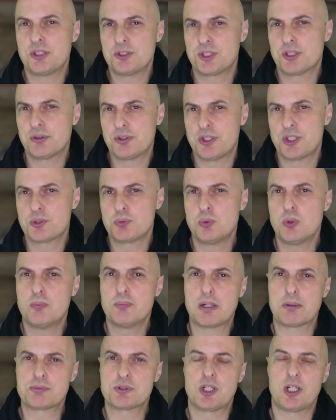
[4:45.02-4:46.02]
during this warm
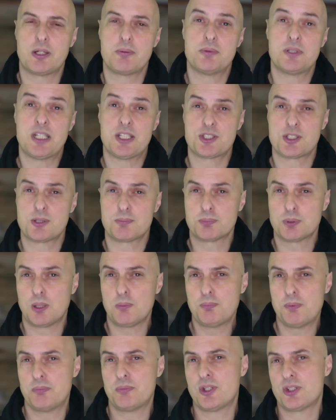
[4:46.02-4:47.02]
up time, and it's a
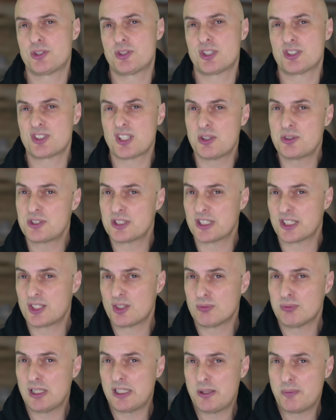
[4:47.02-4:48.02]
problem that's associated
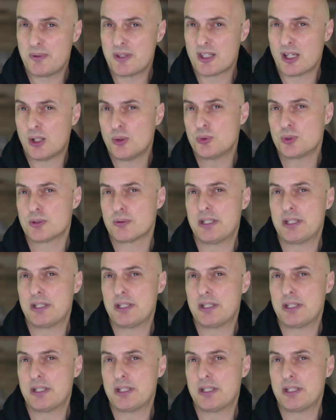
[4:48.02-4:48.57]
really with older